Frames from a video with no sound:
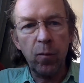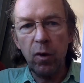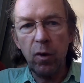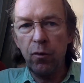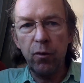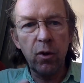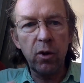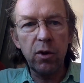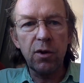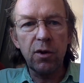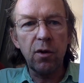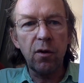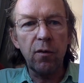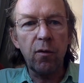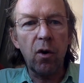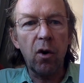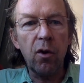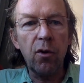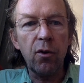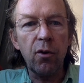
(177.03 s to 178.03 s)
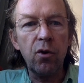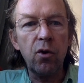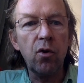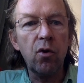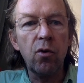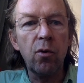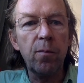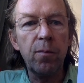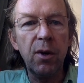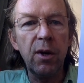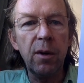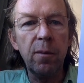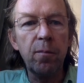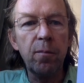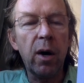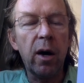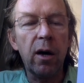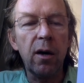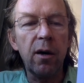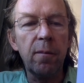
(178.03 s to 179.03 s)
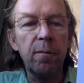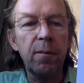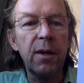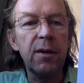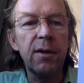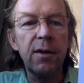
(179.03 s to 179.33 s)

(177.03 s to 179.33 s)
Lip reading: first of all, the European Parliament